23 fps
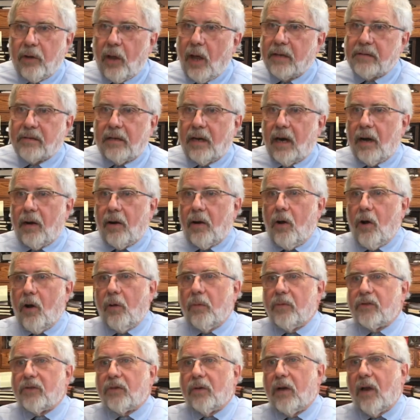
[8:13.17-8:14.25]
lost our
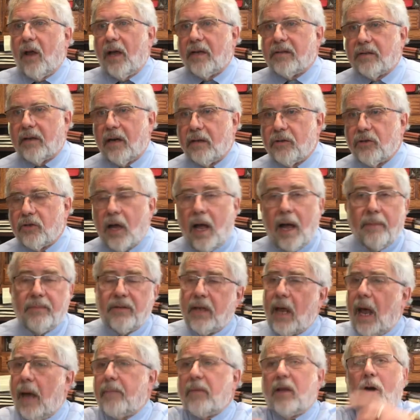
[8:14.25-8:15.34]
homes and lost our
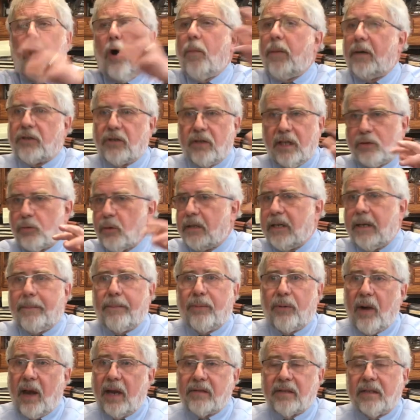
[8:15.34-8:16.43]
jobs. A whole bunch of things. We're
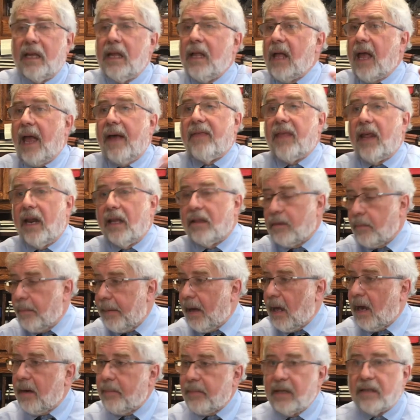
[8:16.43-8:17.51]
depressed. And then at the
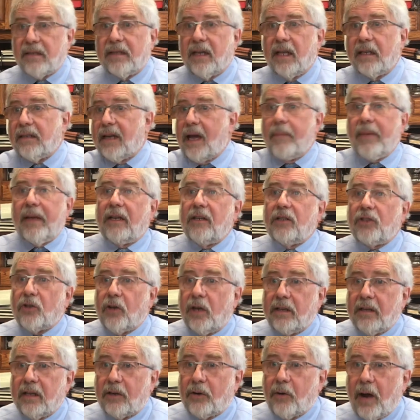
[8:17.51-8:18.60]
bottom it said, "Come in and
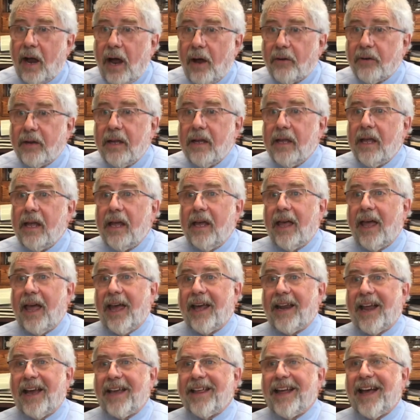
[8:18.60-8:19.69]
join the crowd."
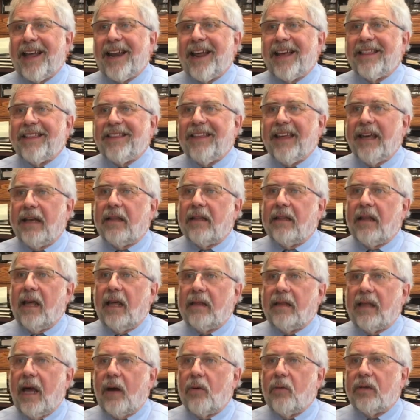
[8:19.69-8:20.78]
And I think
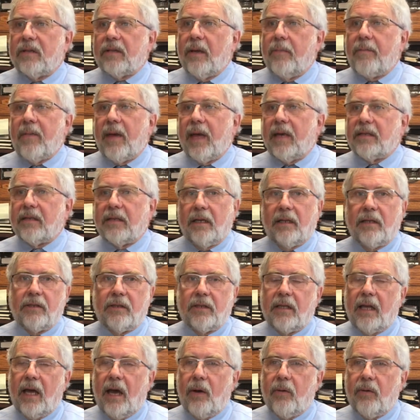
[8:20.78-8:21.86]
that was a
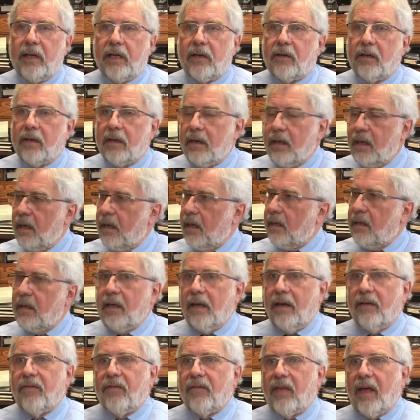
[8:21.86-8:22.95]
message that we could
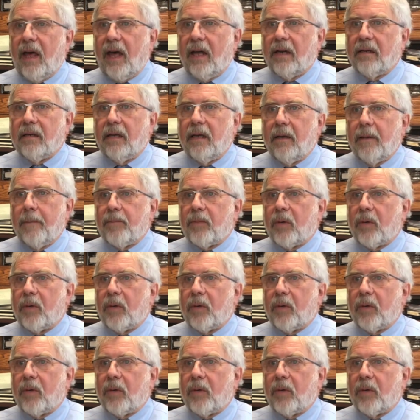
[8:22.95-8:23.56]
give, that